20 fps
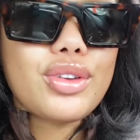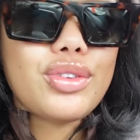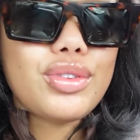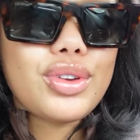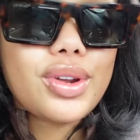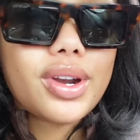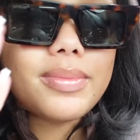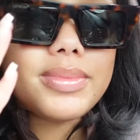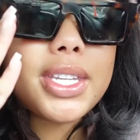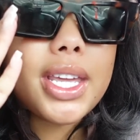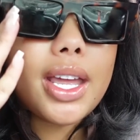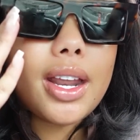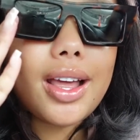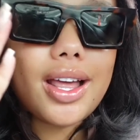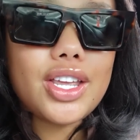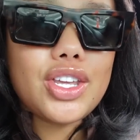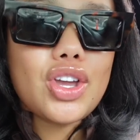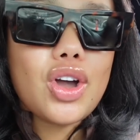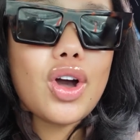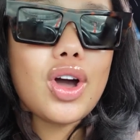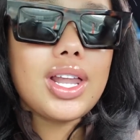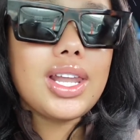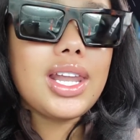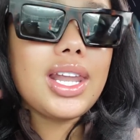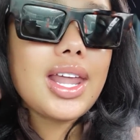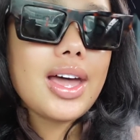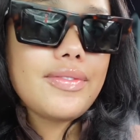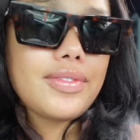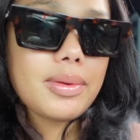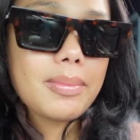You know what I'm saying? Y'all,
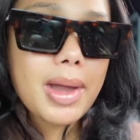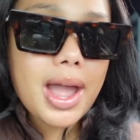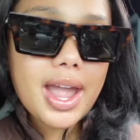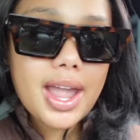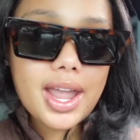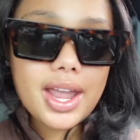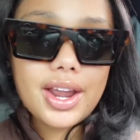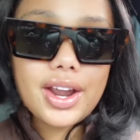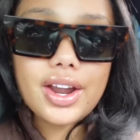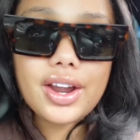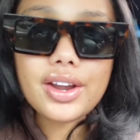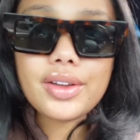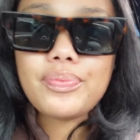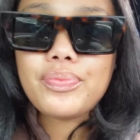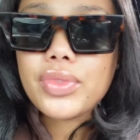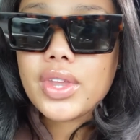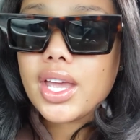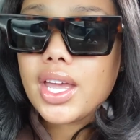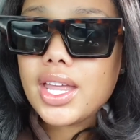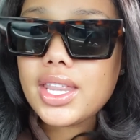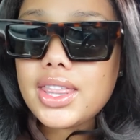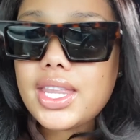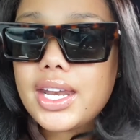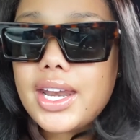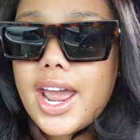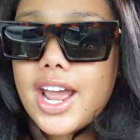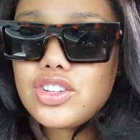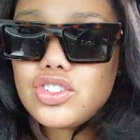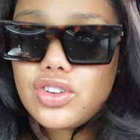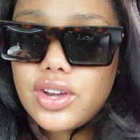loving my hair. The
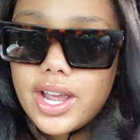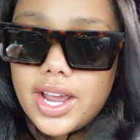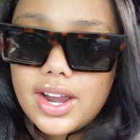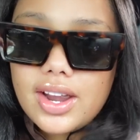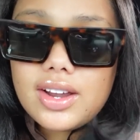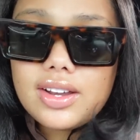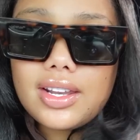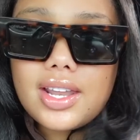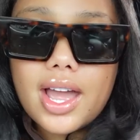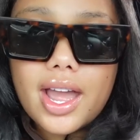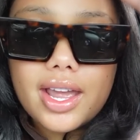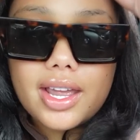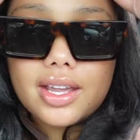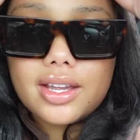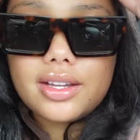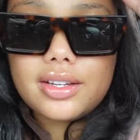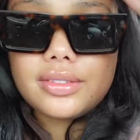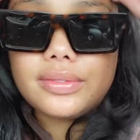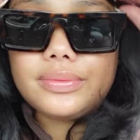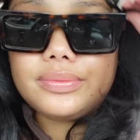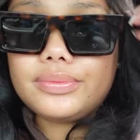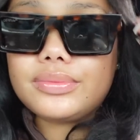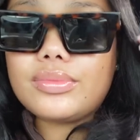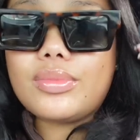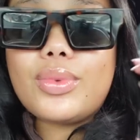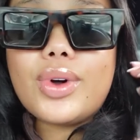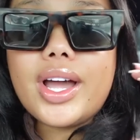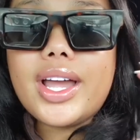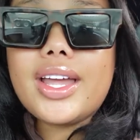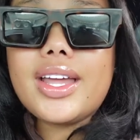natural hair, like,
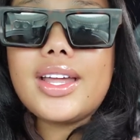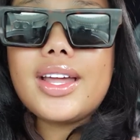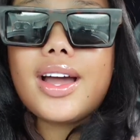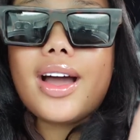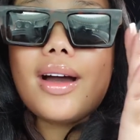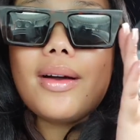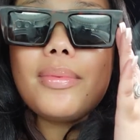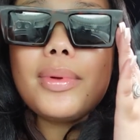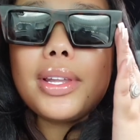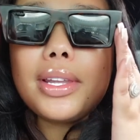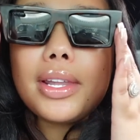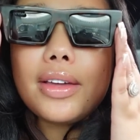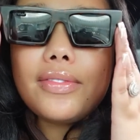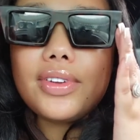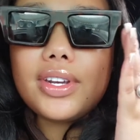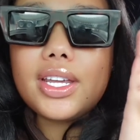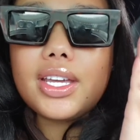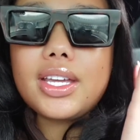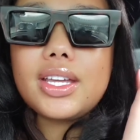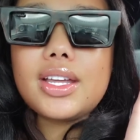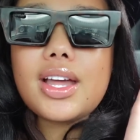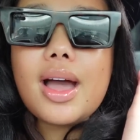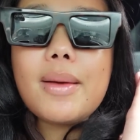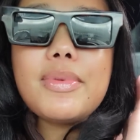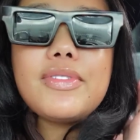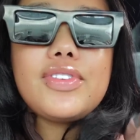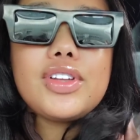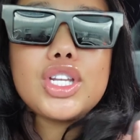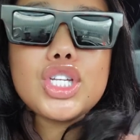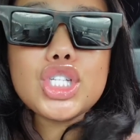what? I've been loving it. I've
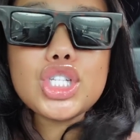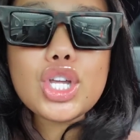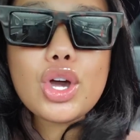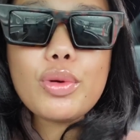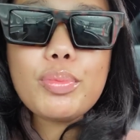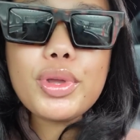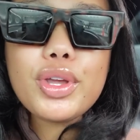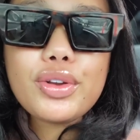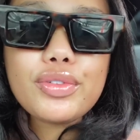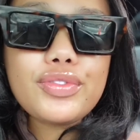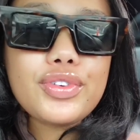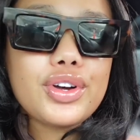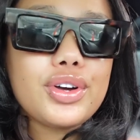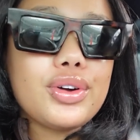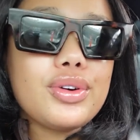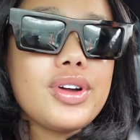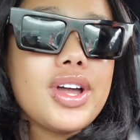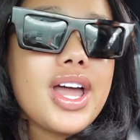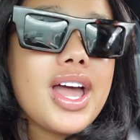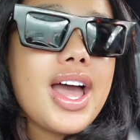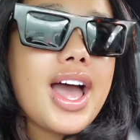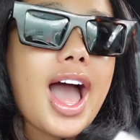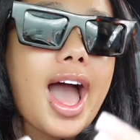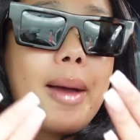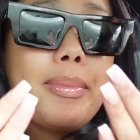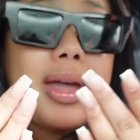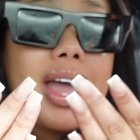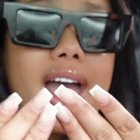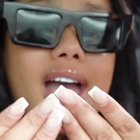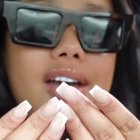been feeling so beautiful.
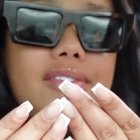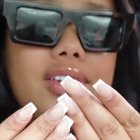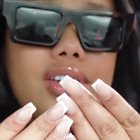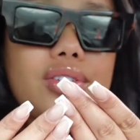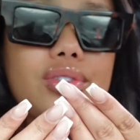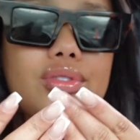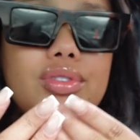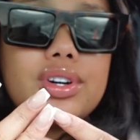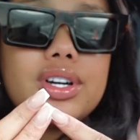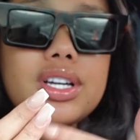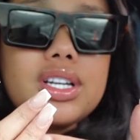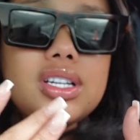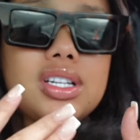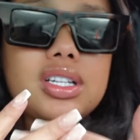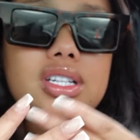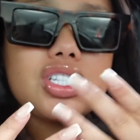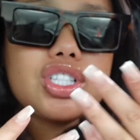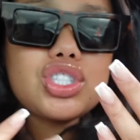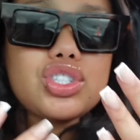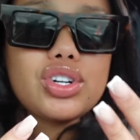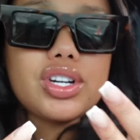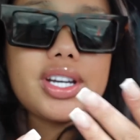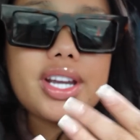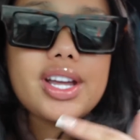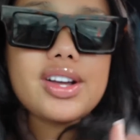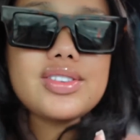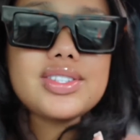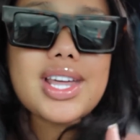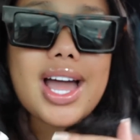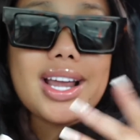I've been having on short
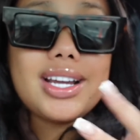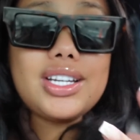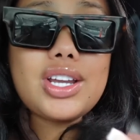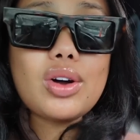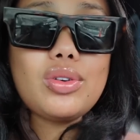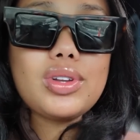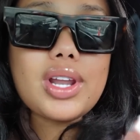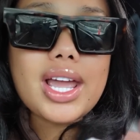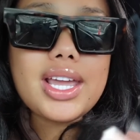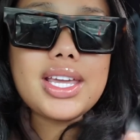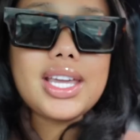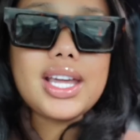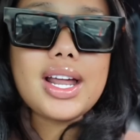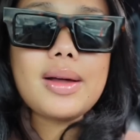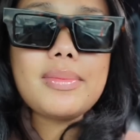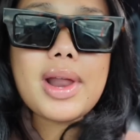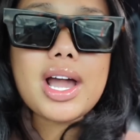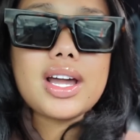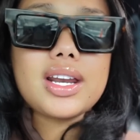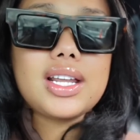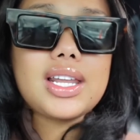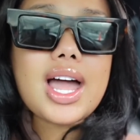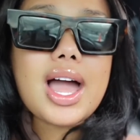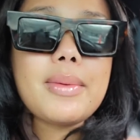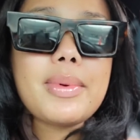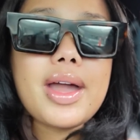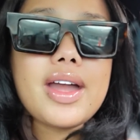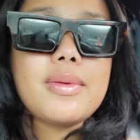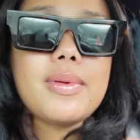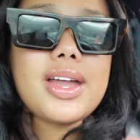nails. I don't like it. I'm not gonna
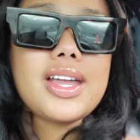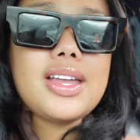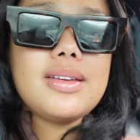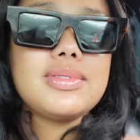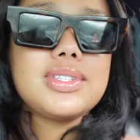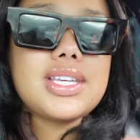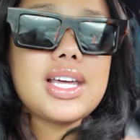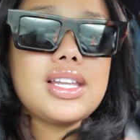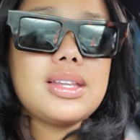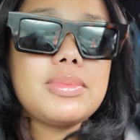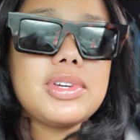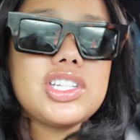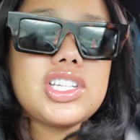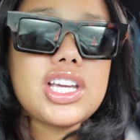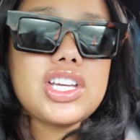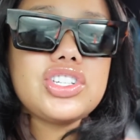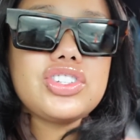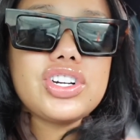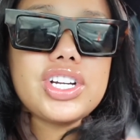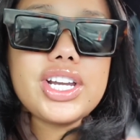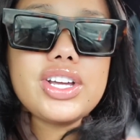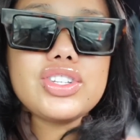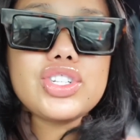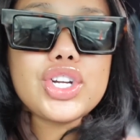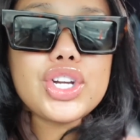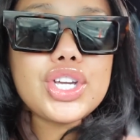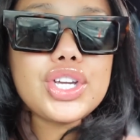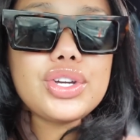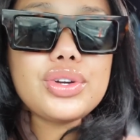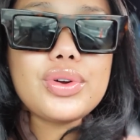lie. But everybody keeps telling me, Jay, short nails
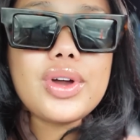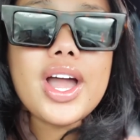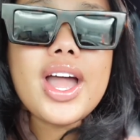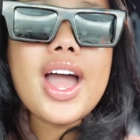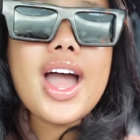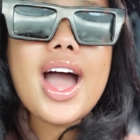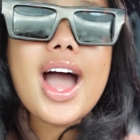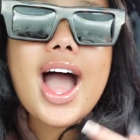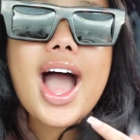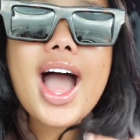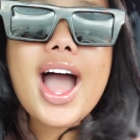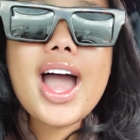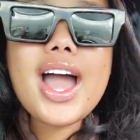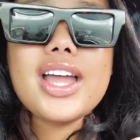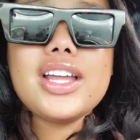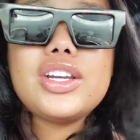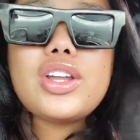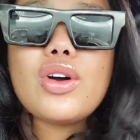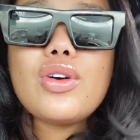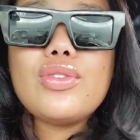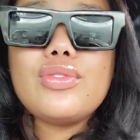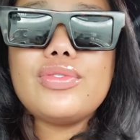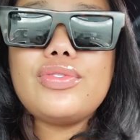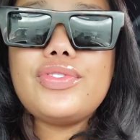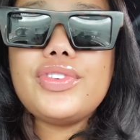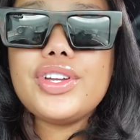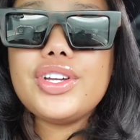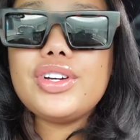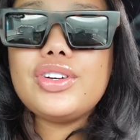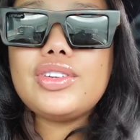are you. I don't
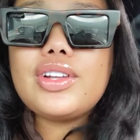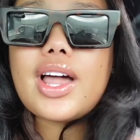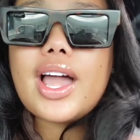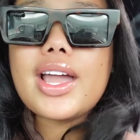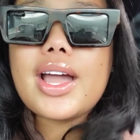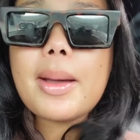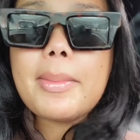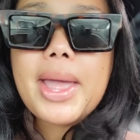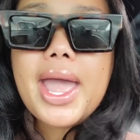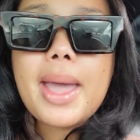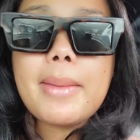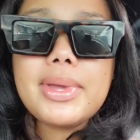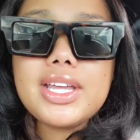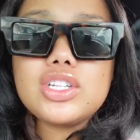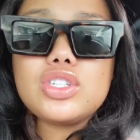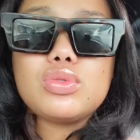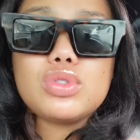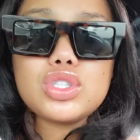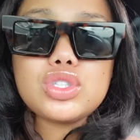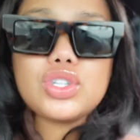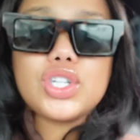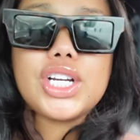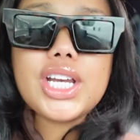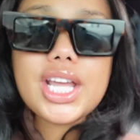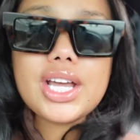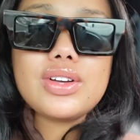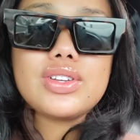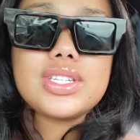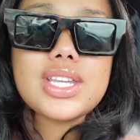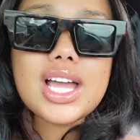feel like a bad bitch with short
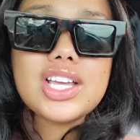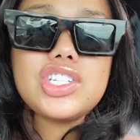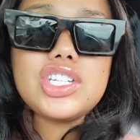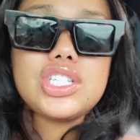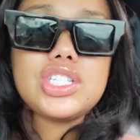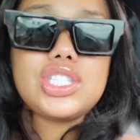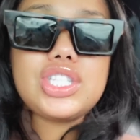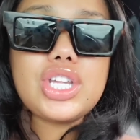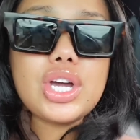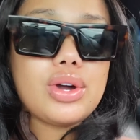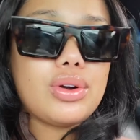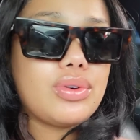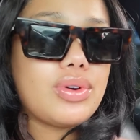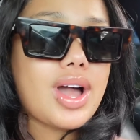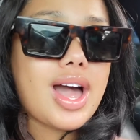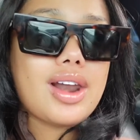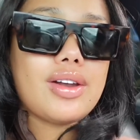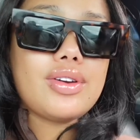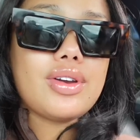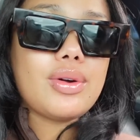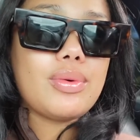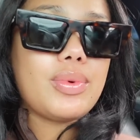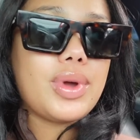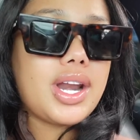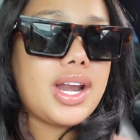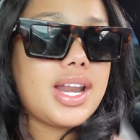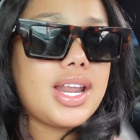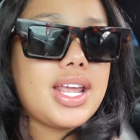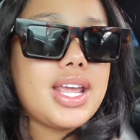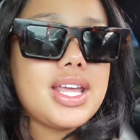nails. I just don't. I don't know
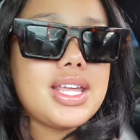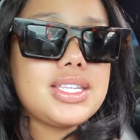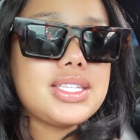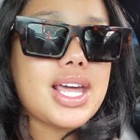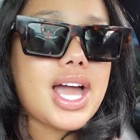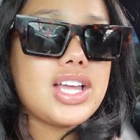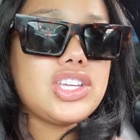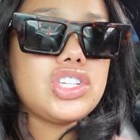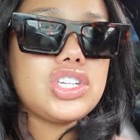what it is.